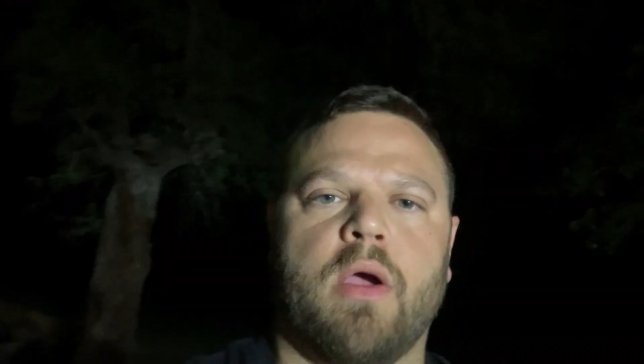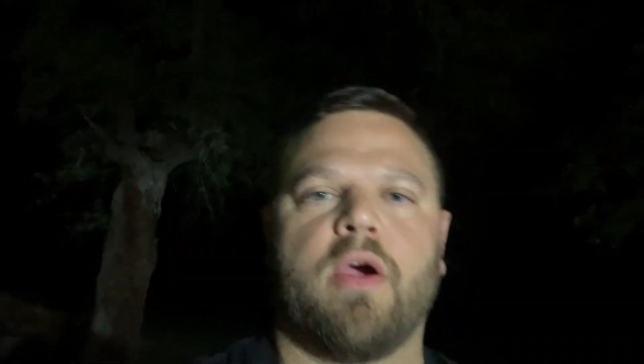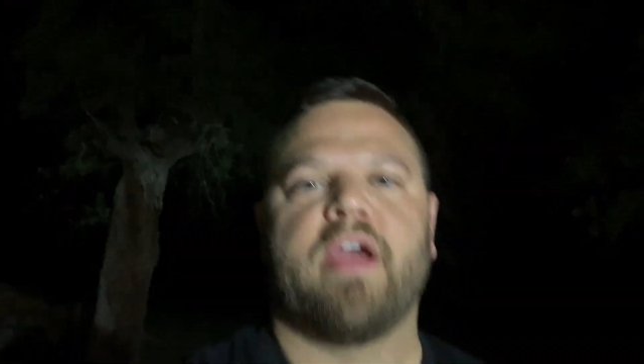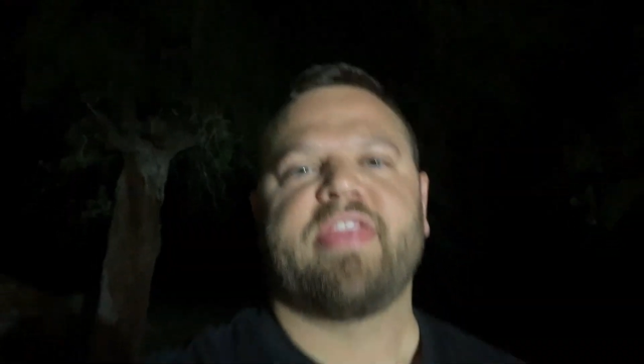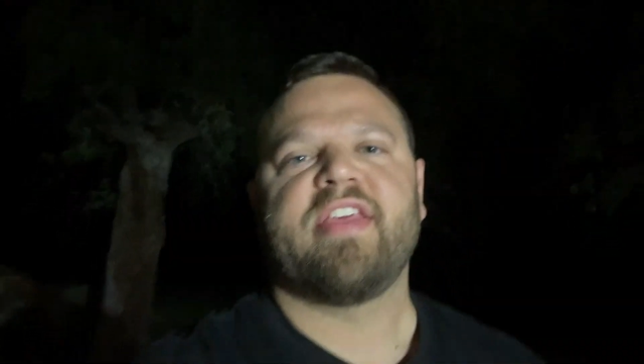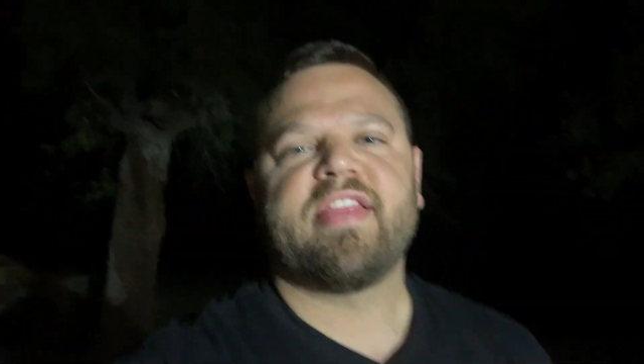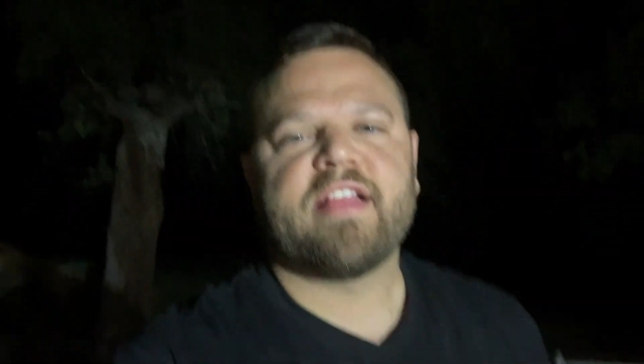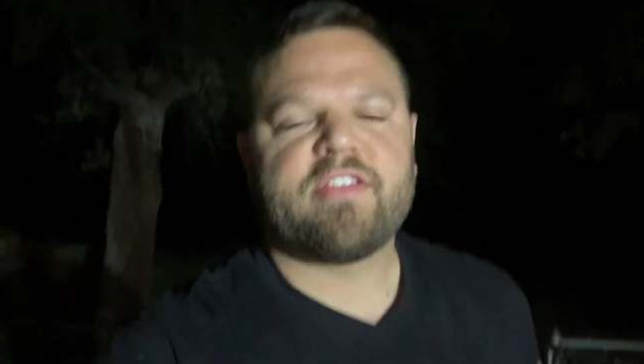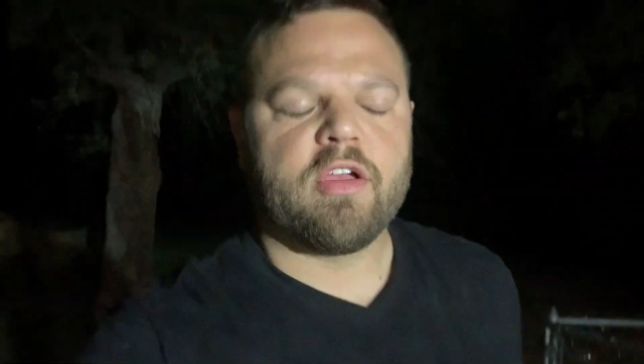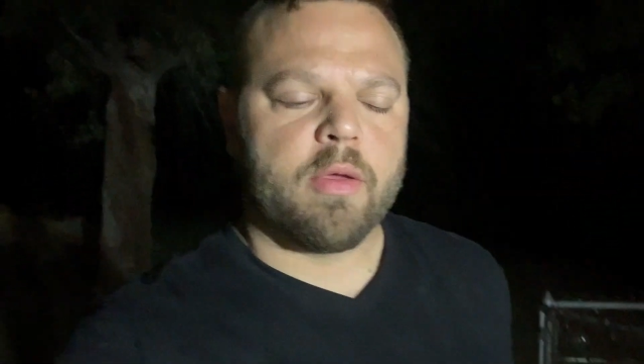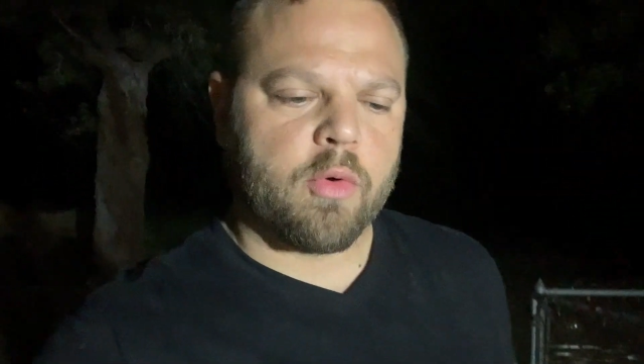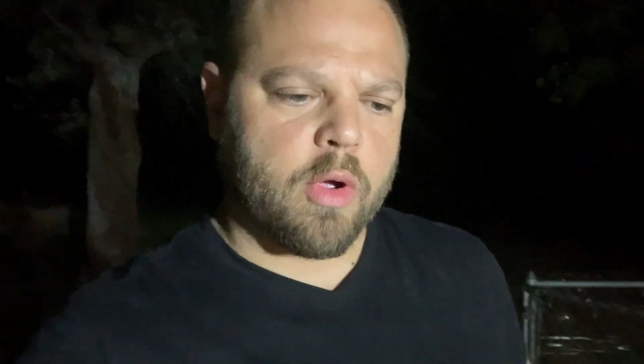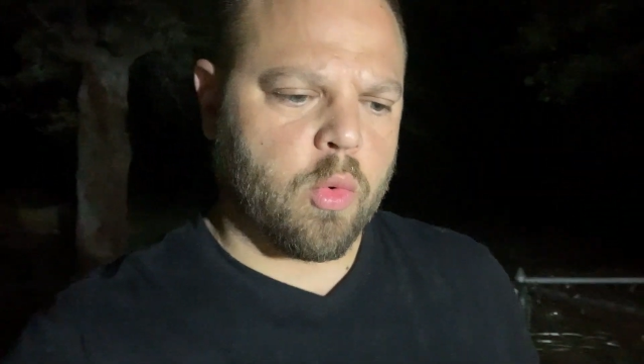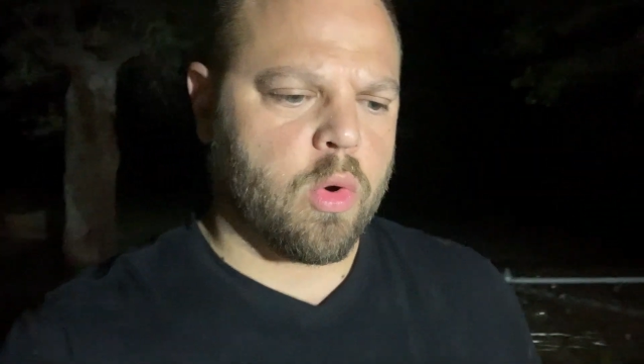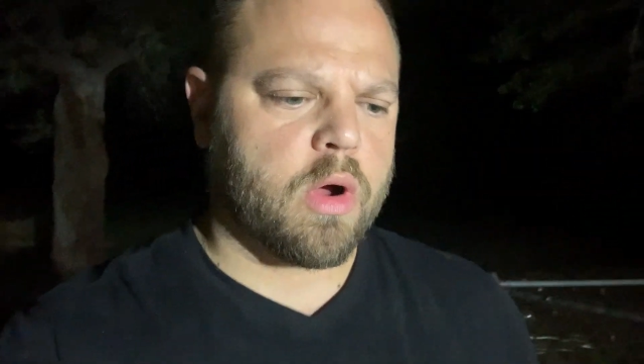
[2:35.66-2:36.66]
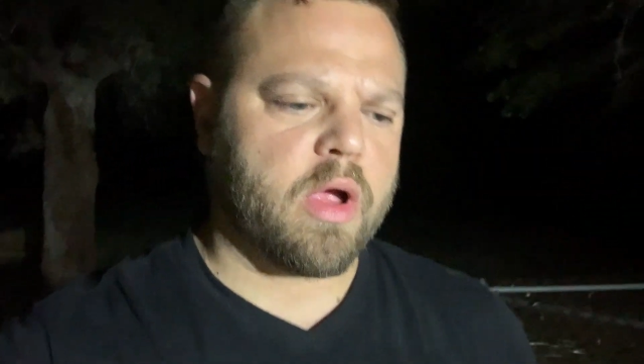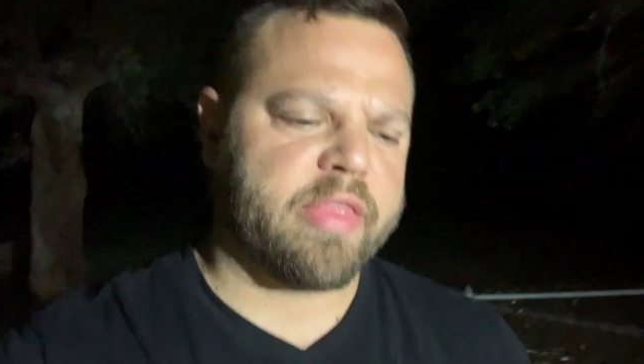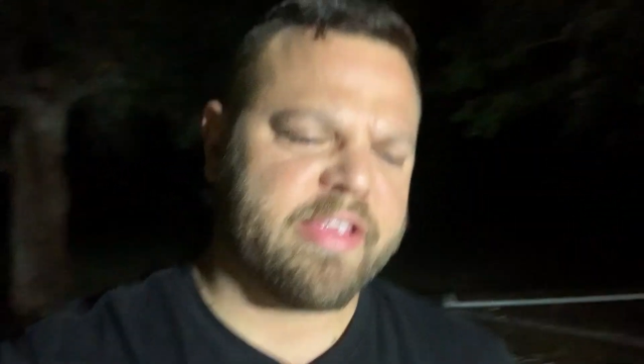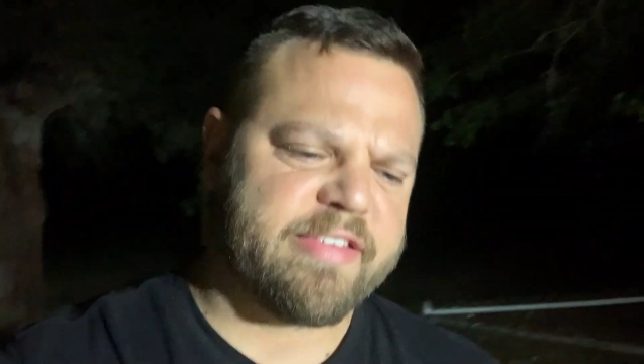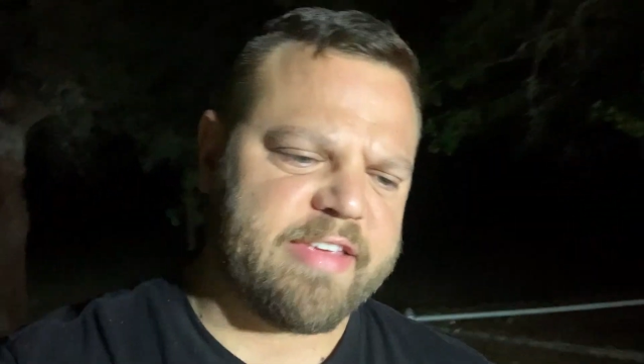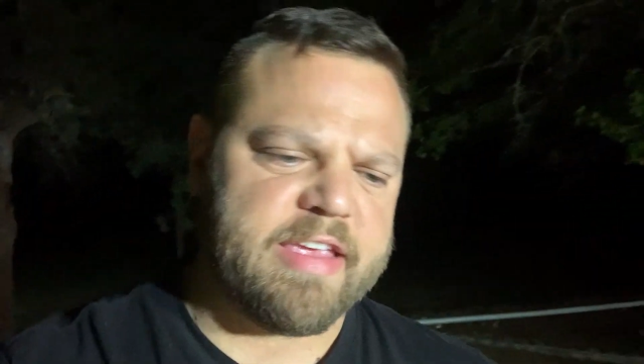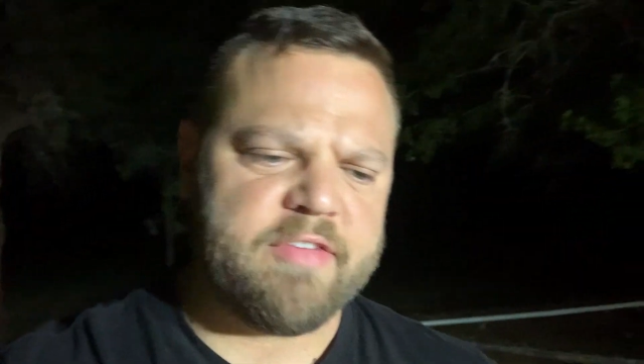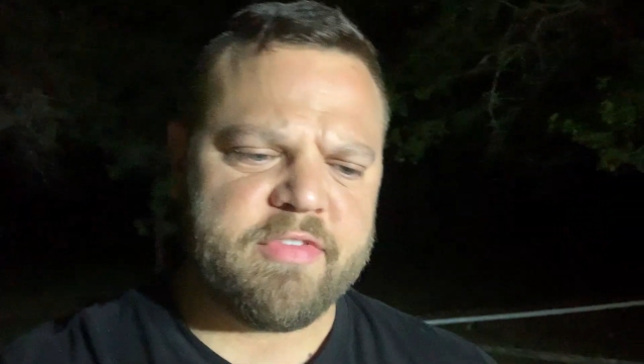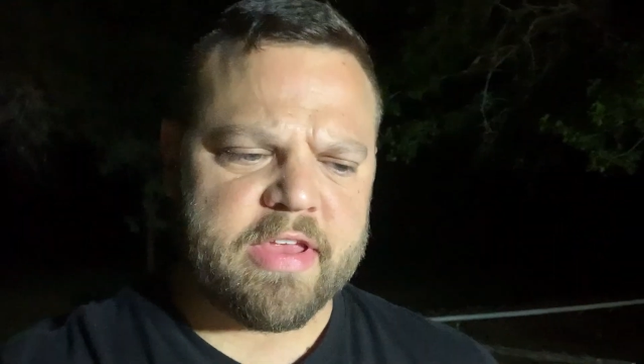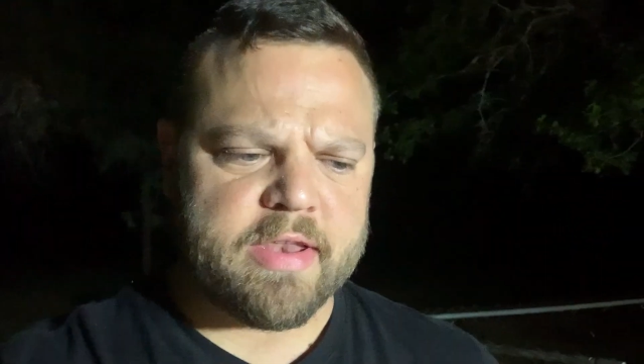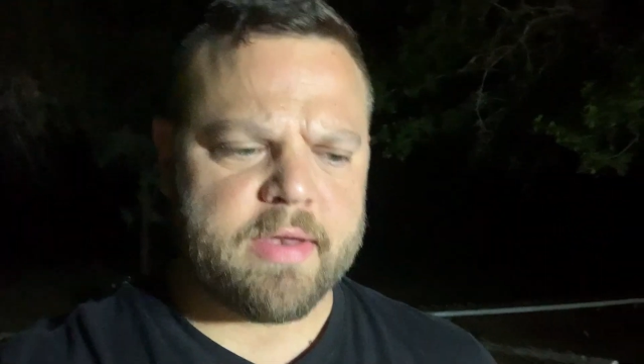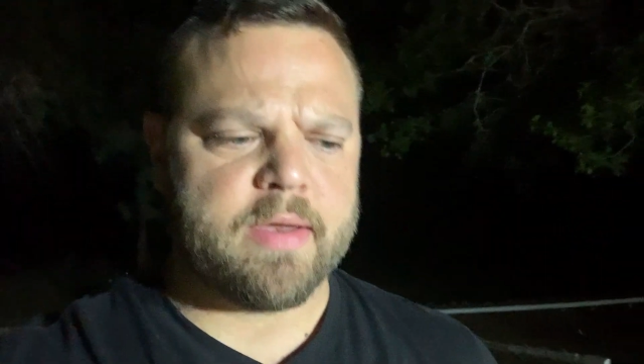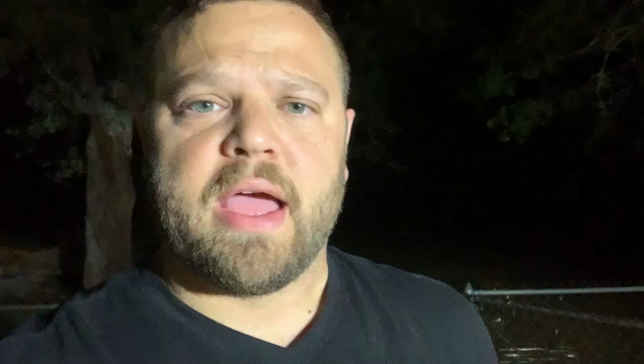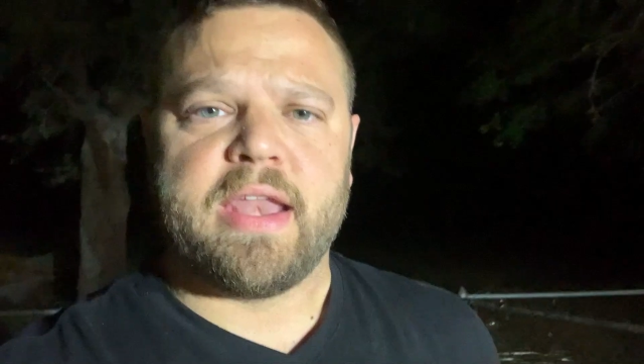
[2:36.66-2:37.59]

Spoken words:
I think that's all I'm going to work on this evening.